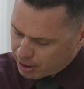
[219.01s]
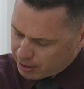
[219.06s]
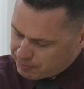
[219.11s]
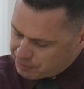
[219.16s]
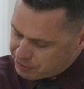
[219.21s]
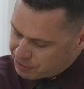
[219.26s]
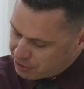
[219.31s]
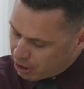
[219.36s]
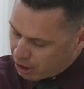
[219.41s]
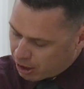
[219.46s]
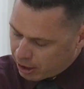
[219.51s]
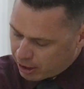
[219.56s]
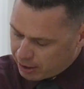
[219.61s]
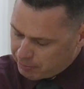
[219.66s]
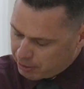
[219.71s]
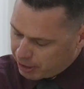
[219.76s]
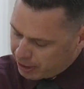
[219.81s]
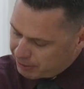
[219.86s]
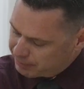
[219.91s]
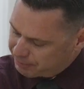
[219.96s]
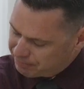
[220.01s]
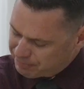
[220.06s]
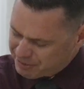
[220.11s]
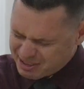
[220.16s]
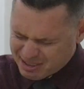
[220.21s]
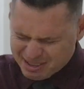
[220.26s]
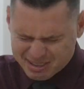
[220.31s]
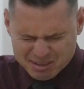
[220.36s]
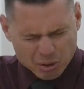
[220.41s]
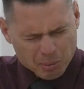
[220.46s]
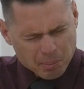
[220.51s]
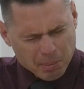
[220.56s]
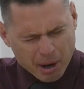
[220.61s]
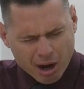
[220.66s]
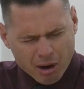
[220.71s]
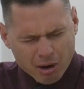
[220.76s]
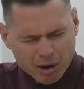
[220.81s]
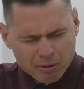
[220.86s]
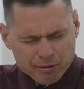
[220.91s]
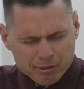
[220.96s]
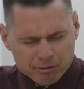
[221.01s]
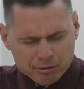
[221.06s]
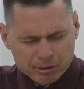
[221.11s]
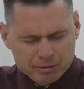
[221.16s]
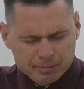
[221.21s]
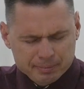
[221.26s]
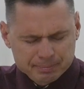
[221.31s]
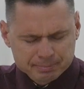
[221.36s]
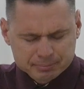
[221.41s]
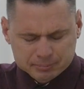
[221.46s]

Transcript: I'm sorry, but it's just so powerful.